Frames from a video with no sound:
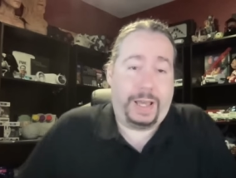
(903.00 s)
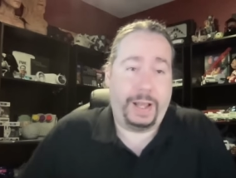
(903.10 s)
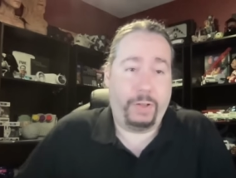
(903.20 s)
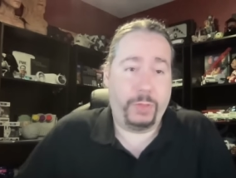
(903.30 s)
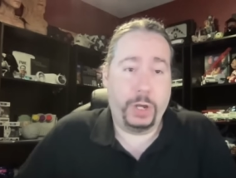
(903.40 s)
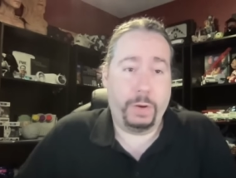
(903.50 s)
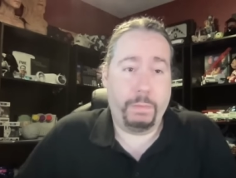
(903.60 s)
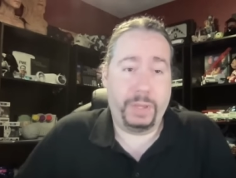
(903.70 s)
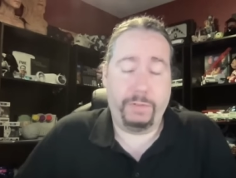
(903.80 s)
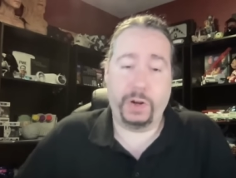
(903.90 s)
that out there
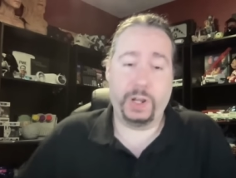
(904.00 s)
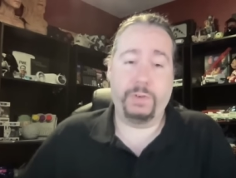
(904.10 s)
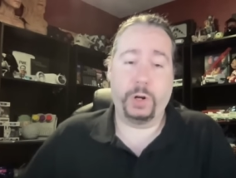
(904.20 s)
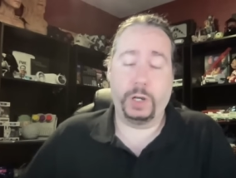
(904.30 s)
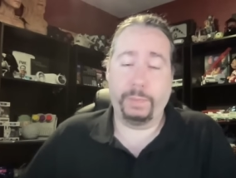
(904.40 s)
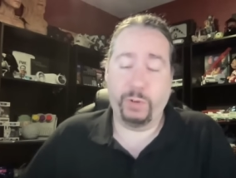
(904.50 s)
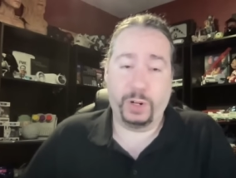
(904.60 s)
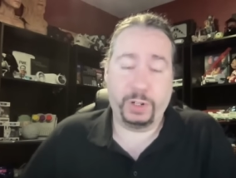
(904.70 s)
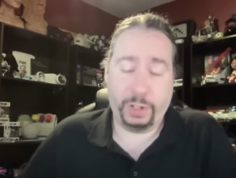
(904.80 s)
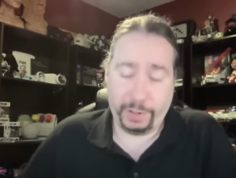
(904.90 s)
and be very, very
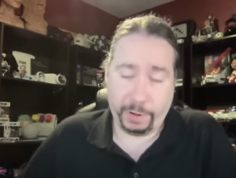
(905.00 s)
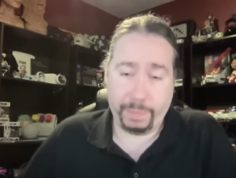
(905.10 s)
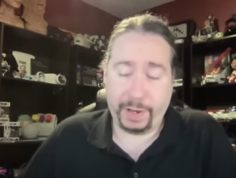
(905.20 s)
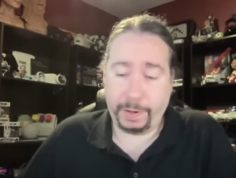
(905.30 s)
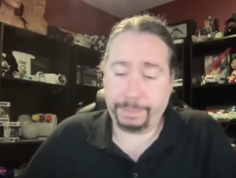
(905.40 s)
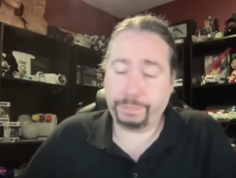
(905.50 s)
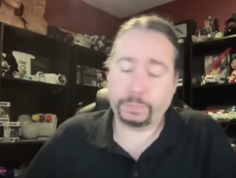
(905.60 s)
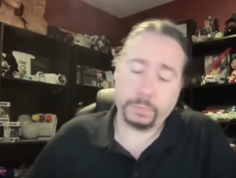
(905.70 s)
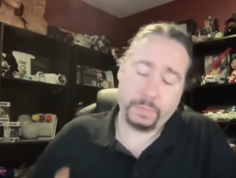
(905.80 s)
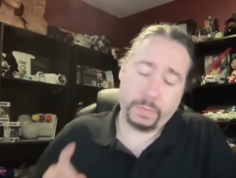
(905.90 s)
upfront and clear about it.
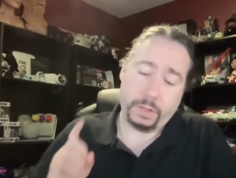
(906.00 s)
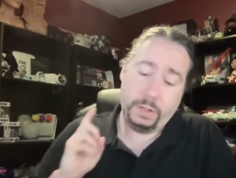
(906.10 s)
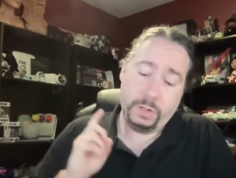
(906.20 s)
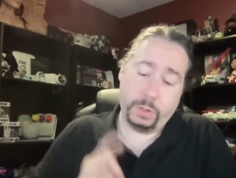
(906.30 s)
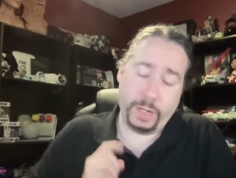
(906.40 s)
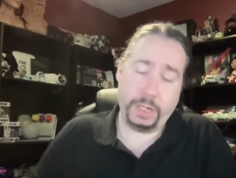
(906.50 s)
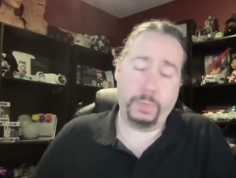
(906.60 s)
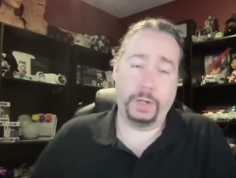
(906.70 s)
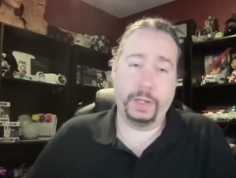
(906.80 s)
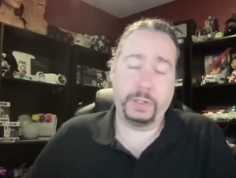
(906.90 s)
So,
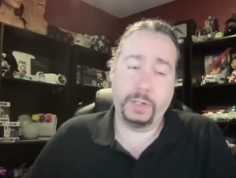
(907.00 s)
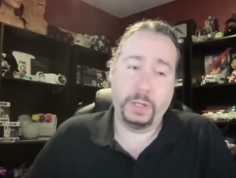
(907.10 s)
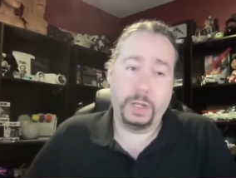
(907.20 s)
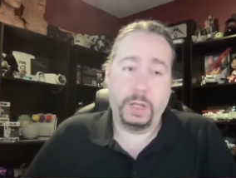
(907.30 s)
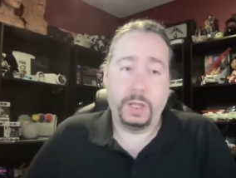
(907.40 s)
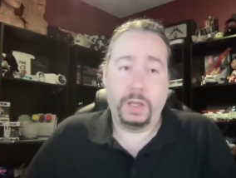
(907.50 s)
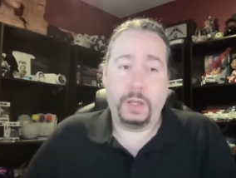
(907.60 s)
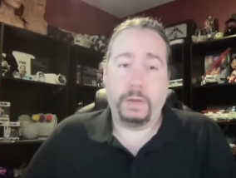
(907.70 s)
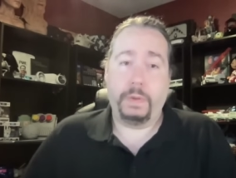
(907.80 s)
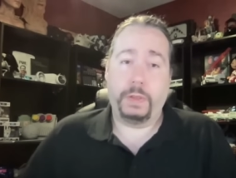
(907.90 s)
anyways,
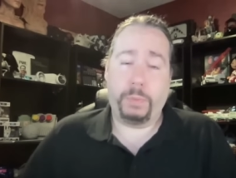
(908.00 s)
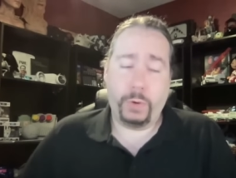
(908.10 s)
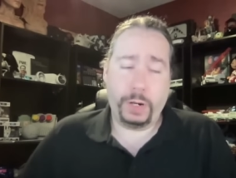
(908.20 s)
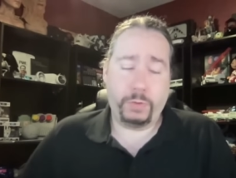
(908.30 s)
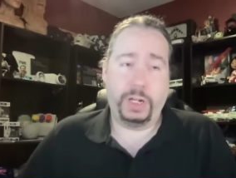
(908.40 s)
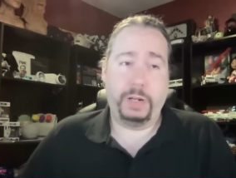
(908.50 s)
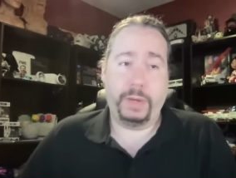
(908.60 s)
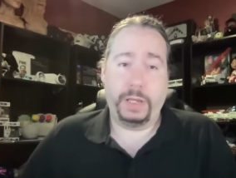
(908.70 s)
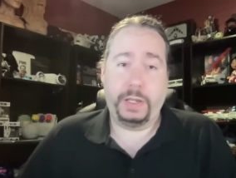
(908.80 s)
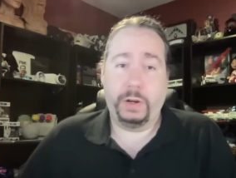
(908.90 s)
the point I'm trying to
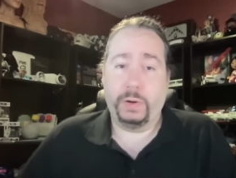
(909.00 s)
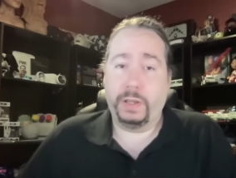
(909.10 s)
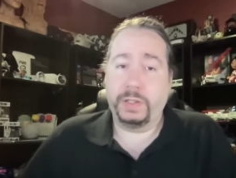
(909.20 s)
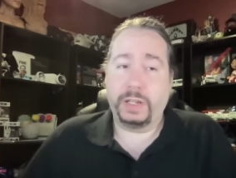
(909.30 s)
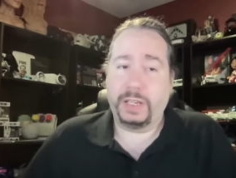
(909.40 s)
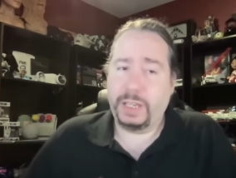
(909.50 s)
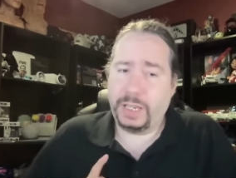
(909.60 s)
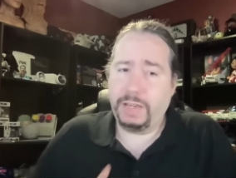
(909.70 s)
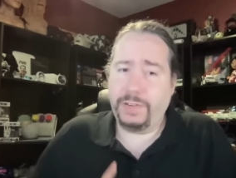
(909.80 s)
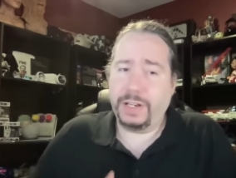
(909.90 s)
make here is that
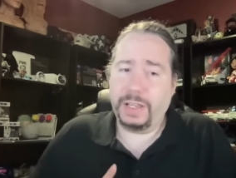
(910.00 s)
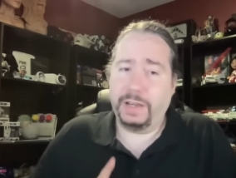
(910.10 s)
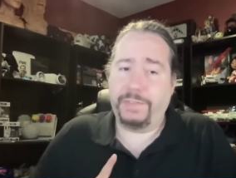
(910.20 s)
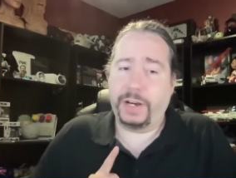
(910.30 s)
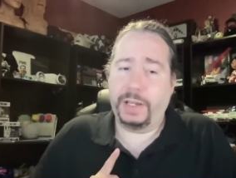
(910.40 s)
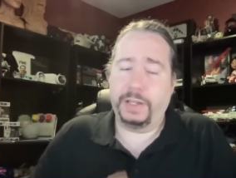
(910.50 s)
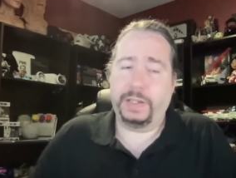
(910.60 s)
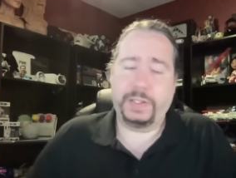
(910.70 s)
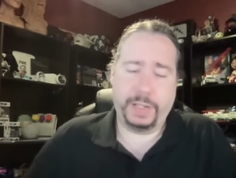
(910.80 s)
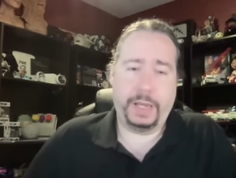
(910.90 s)
even if I
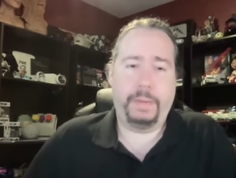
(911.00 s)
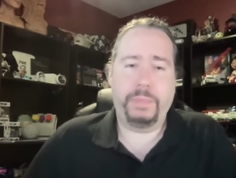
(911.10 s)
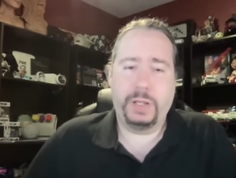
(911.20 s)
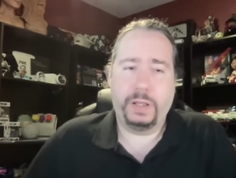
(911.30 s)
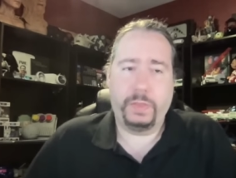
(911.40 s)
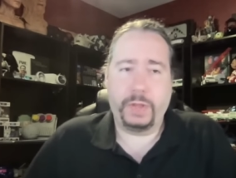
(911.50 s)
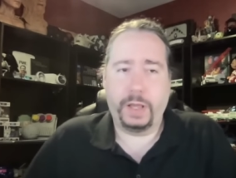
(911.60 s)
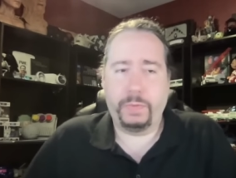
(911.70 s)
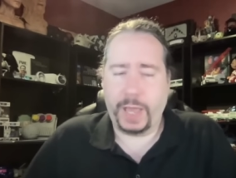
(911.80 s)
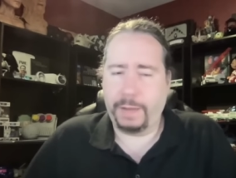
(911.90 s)
accept
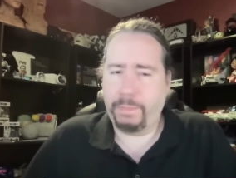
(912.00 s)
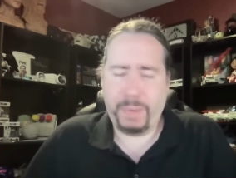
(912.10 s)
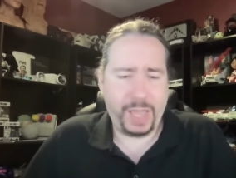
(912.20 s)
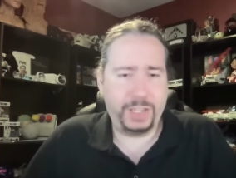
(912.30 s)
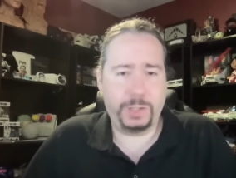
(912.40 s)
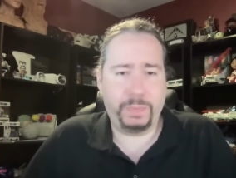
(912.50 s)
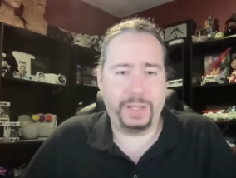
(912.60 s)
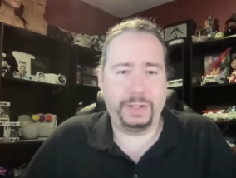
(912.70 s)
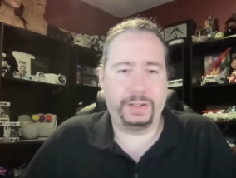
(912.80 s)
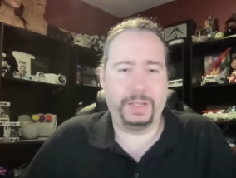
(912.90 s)
that that paste
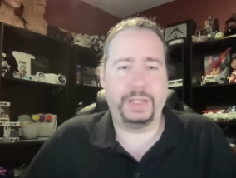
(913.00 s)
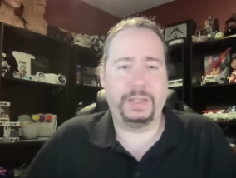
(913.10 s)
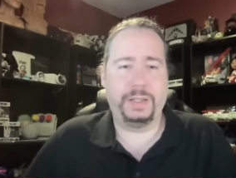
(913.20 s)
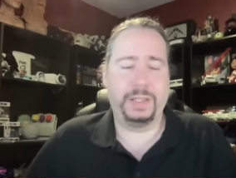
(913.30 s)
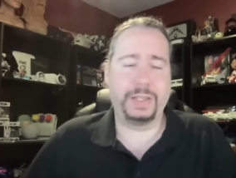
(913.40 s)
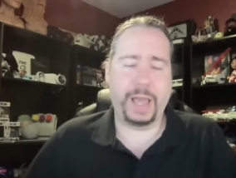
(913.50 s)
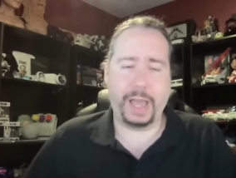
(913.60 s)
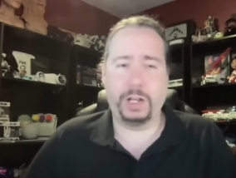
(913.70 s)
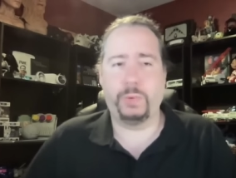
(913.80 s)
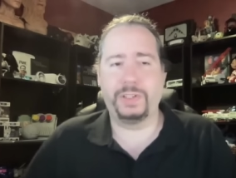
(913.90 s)
bin link is
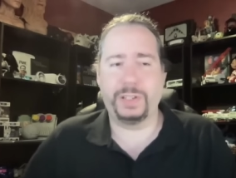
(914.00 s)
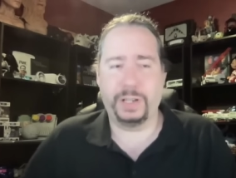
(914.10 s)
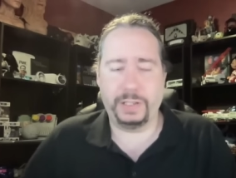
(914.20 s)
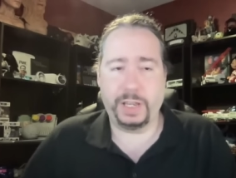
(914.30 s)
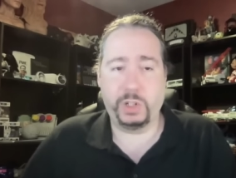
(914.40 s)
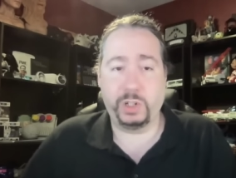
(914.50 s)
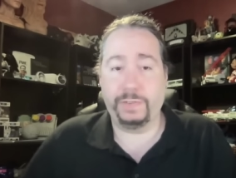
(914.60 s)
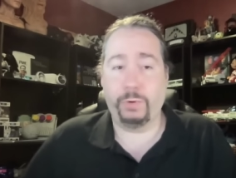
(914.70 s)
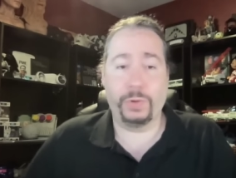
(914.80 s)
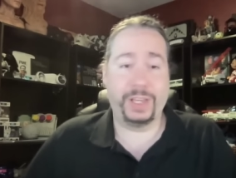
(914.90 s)
adequate
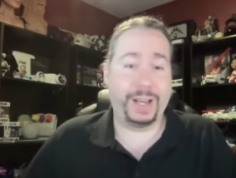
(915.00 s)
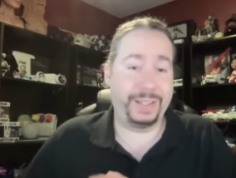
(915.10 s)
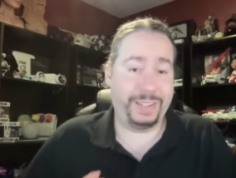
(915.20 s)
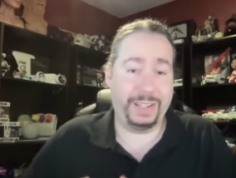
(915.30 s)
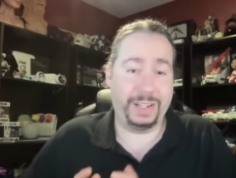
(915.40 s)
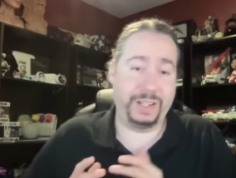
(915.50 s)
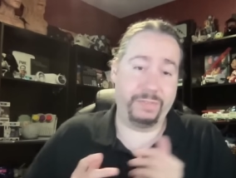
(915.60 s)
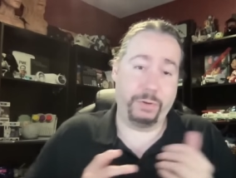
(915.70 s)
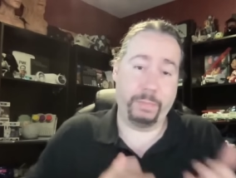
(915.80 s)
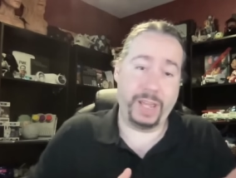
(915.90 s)
citation for the idea and
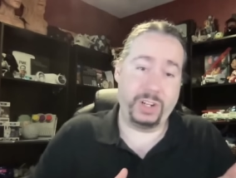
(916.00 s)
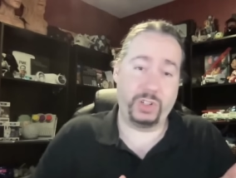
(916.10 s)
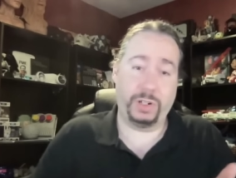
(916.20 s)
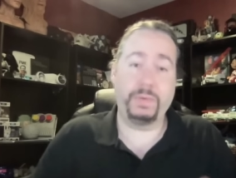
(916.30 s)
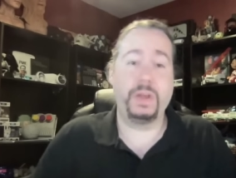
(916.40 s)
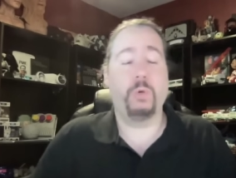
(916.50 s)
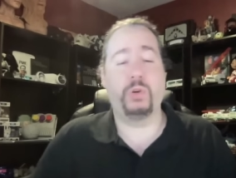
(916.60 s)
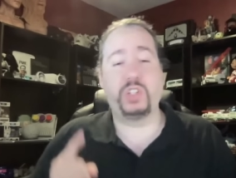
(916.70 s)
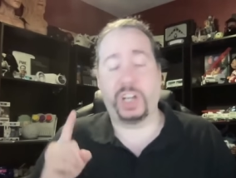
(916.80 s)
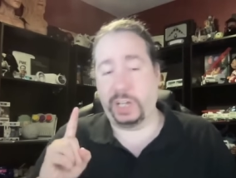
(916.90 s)
information,
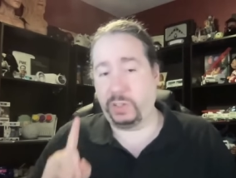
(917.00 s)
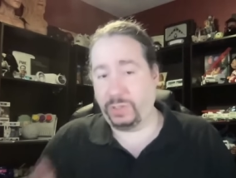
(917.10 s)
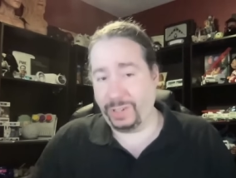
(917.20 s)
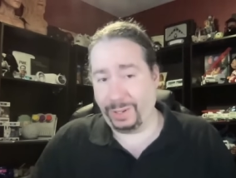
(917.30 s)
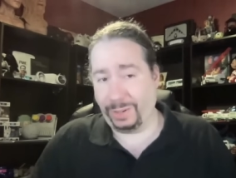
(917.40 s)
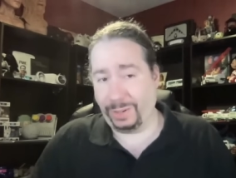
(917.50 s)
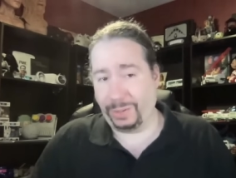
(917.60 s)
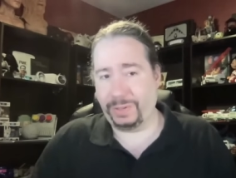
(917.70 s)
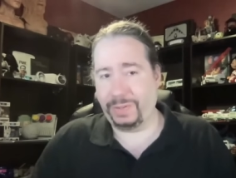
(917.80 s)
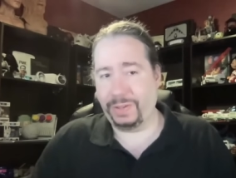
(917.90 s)
which I don't